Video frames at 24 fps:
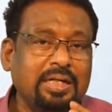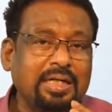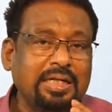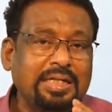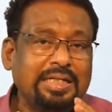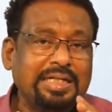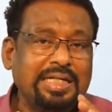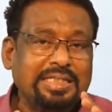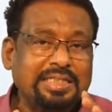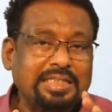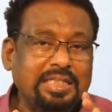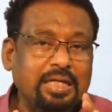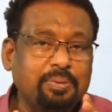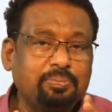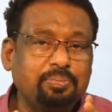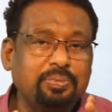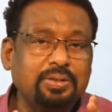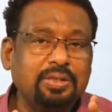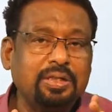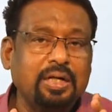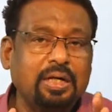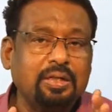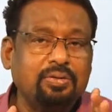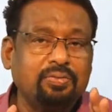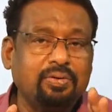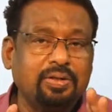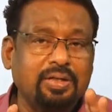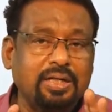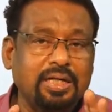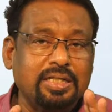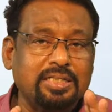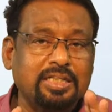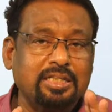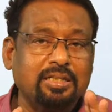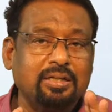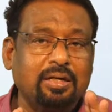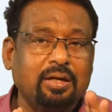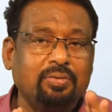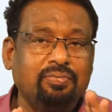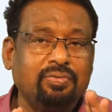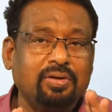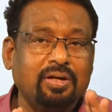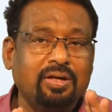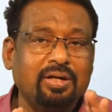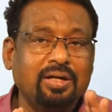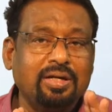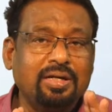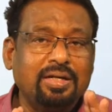deceptive advertising of
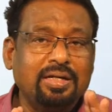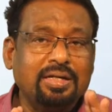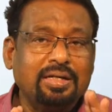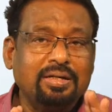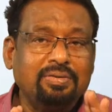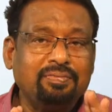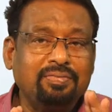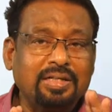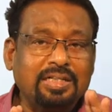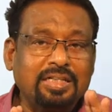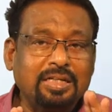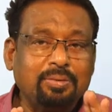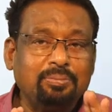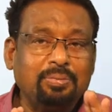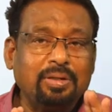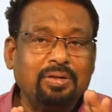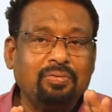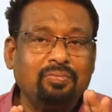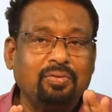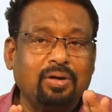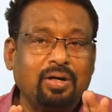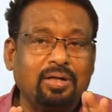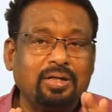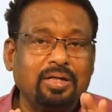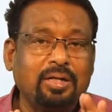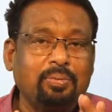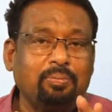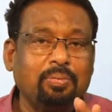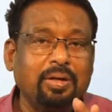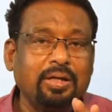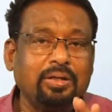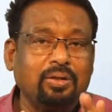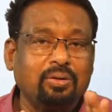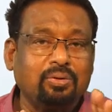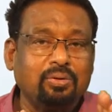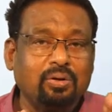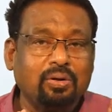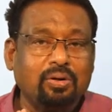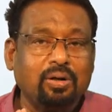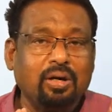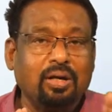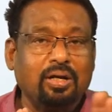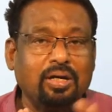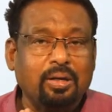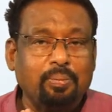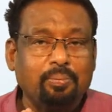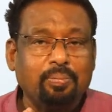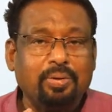a vitamin water by
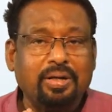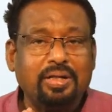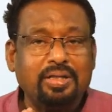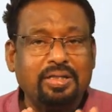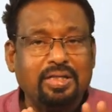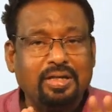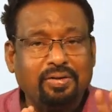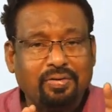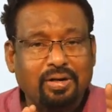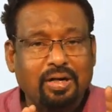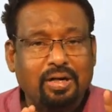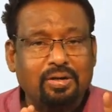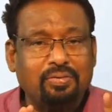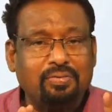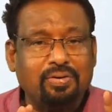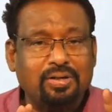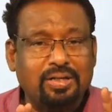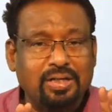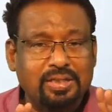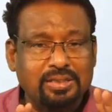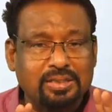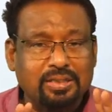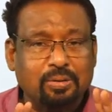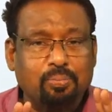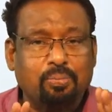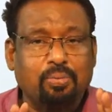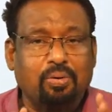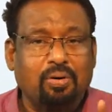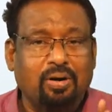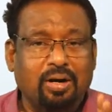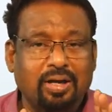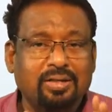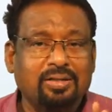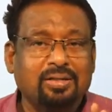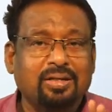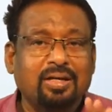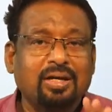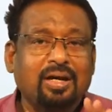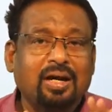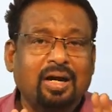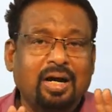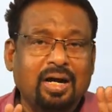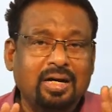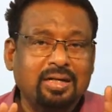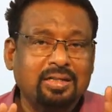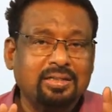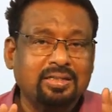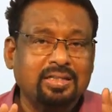Coca-Cola company. They were advertising a product
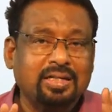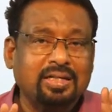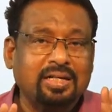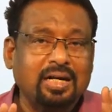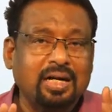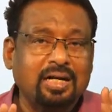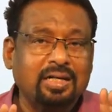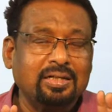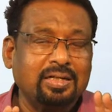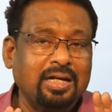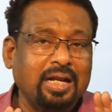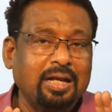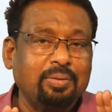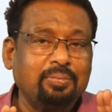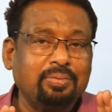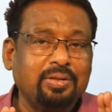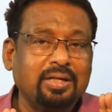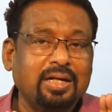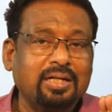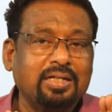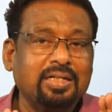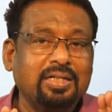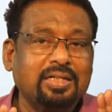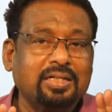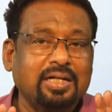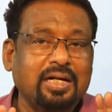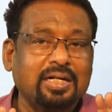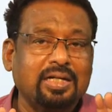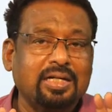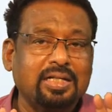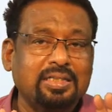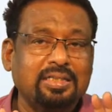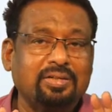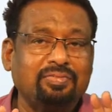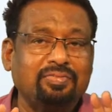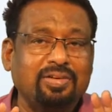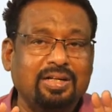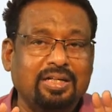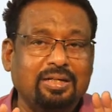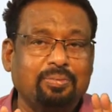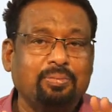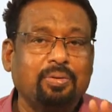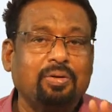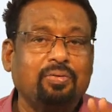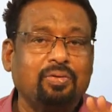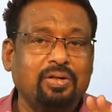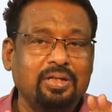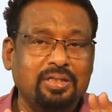and they claimed that it contains the
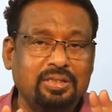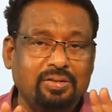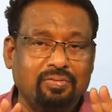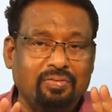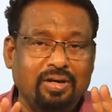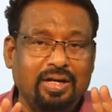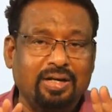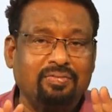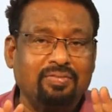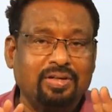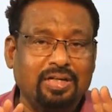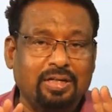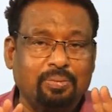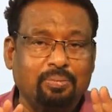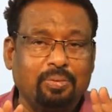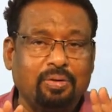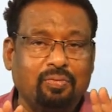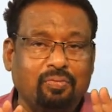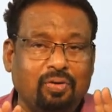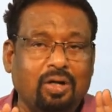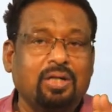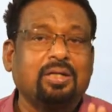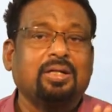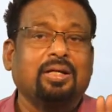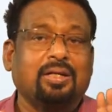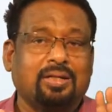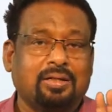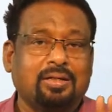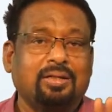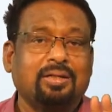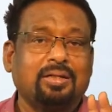vitamin, it's a vitamin water.